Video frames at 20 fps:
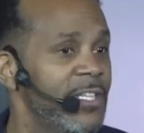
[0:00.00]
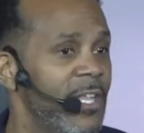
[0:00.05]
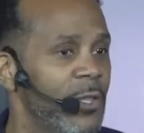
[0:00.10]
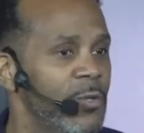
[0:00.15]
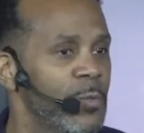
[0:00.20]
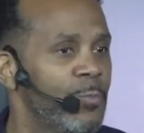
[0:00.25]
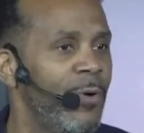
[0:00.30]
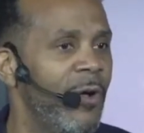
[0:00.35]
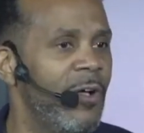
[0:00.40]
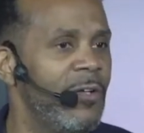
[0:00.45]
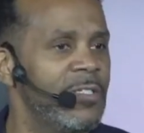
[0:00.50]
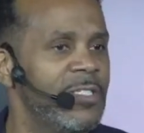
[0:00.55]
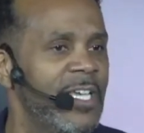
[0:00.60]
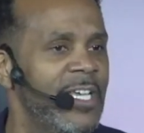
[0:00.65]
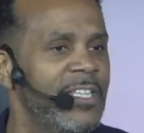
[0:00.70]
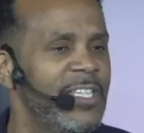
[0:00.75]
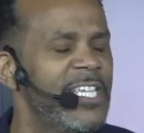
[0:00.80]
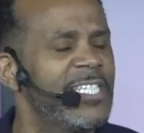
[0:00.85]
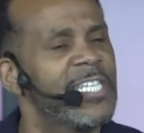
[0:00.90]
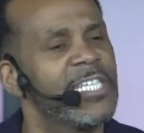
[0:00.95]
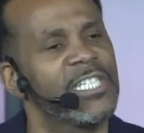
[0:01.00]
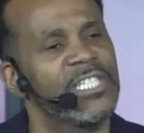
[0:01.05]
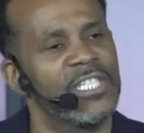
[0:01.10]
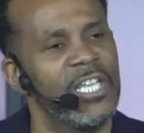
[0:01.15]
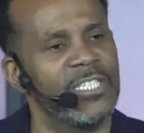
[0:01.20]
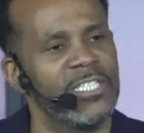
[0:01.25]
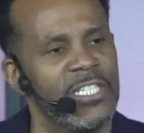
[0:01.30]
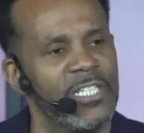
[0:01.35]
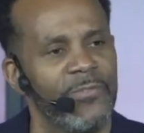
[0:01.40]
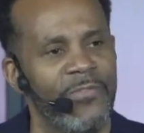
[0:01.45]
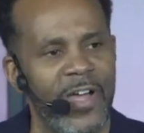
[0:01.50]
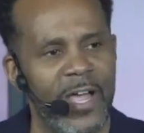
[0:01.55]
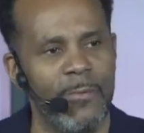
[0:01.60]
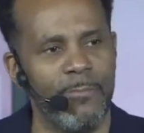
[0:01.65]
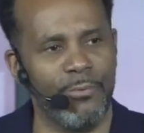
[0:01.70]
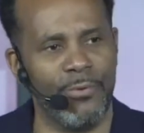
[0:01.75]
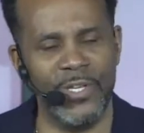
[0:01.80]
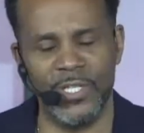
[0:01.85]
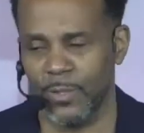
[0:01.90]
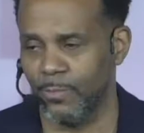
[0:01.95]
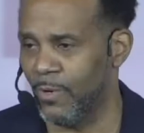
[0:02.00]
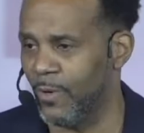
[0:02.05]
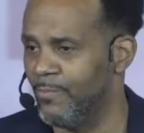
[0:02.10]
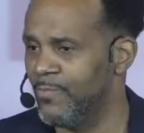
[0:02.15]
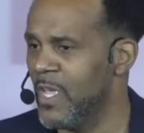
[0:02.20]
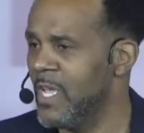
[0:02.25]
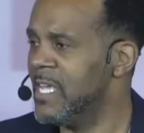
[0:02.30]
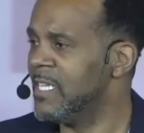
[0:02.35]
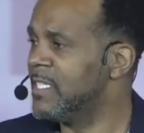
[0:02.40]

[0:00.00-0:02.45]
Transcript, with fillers: In other words, Paul's saying this is such a divine principle.